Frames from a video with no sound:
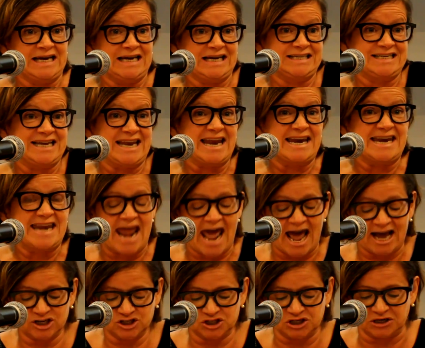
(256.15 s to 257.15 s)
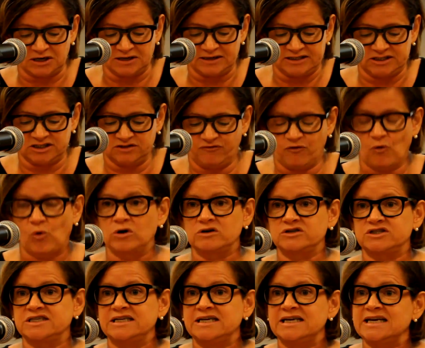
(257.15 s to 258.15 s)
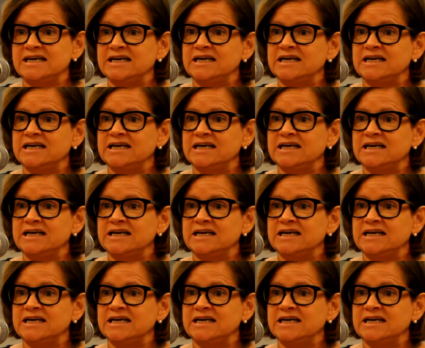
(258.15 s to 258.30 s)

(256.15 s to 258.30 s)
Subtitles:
Is it a nationalist force?